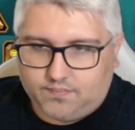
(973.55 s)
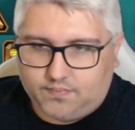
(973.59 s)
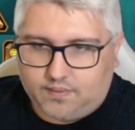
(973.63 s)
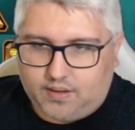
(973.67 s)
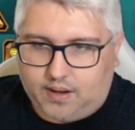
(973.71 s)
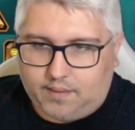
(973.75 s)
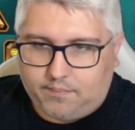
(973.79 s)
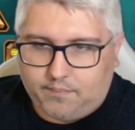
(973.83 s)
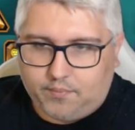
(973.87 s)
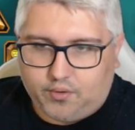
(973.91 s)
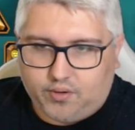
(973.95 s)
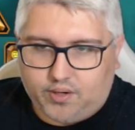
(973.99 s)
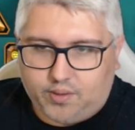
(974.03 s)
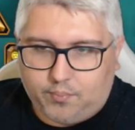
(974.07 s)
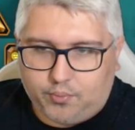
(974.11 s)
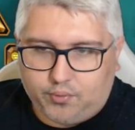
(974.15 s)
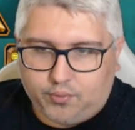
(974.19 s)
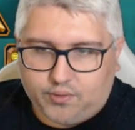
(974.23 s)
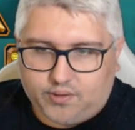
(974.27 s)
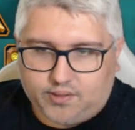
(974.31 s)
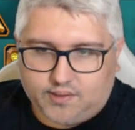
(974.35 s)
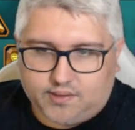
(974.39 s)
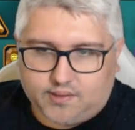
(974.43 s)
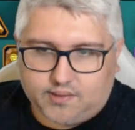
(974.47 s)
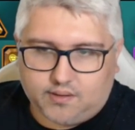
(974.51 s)
I'm gonna
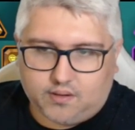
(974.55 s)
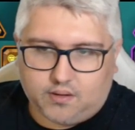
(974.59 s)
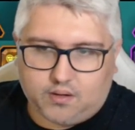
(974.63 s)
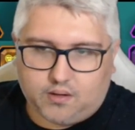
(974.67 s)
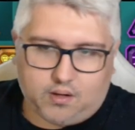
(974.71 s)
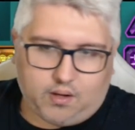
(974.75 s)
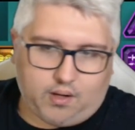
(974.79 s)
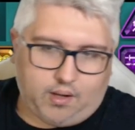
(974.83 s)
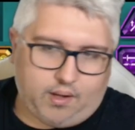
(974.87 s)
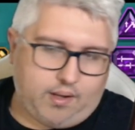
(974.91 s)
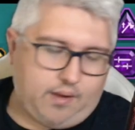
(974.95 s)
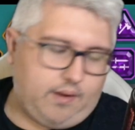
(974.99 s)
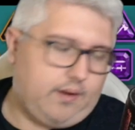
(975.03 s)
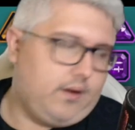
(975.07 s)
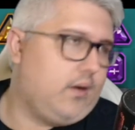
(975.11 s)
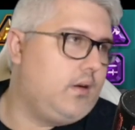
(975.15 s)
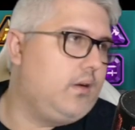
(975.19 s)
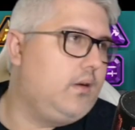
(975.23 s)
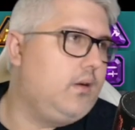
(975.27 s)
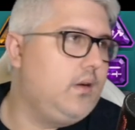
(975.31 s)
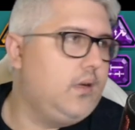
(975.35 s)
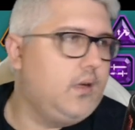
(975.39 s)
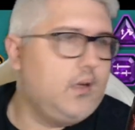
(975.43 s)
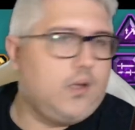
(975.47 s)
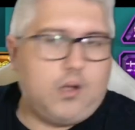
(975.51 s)
put it here
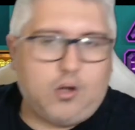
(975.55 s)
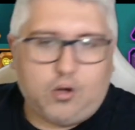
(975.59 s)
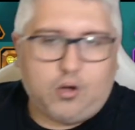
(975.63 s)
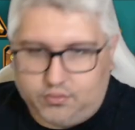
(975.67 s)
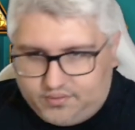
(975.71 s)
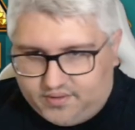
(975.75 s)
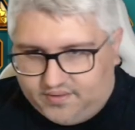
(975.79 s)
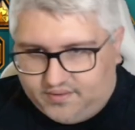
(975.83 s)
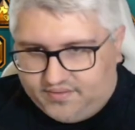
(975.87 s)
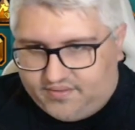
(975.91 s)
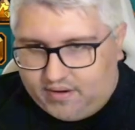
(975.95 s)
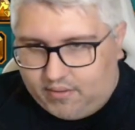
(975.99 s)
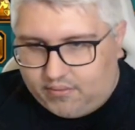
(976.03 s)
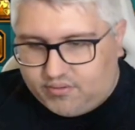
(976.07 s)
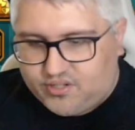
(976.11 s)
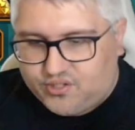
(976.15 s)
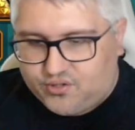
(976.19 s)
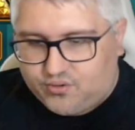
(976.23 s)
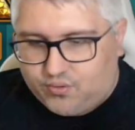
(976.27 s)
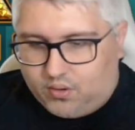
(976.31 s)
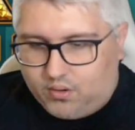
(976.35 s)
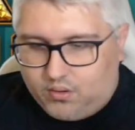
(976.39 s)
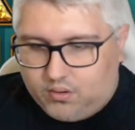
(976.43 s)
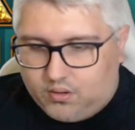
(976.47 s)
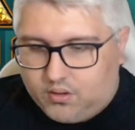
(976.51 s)
on the very
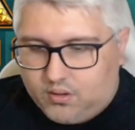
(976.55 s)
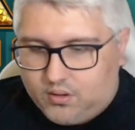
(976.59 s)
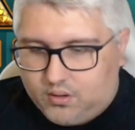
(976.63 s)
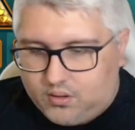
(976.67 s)
strong.